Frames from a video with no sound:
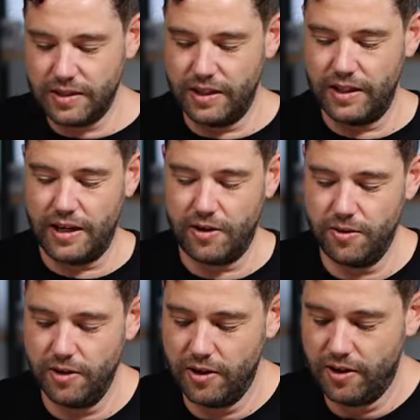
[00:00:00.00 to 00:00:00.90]
And
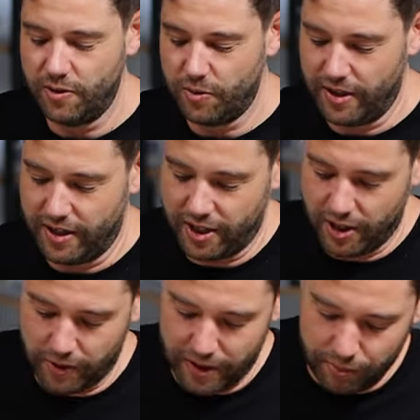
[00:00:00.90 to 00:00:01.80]
now we can
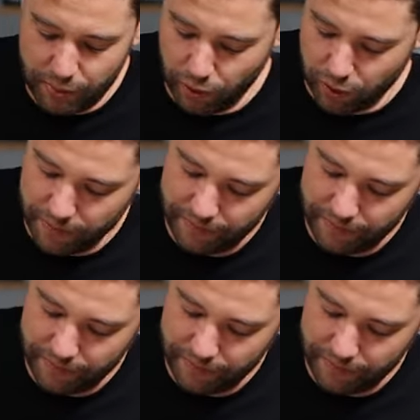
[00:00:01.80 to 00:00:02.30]
go in and pour.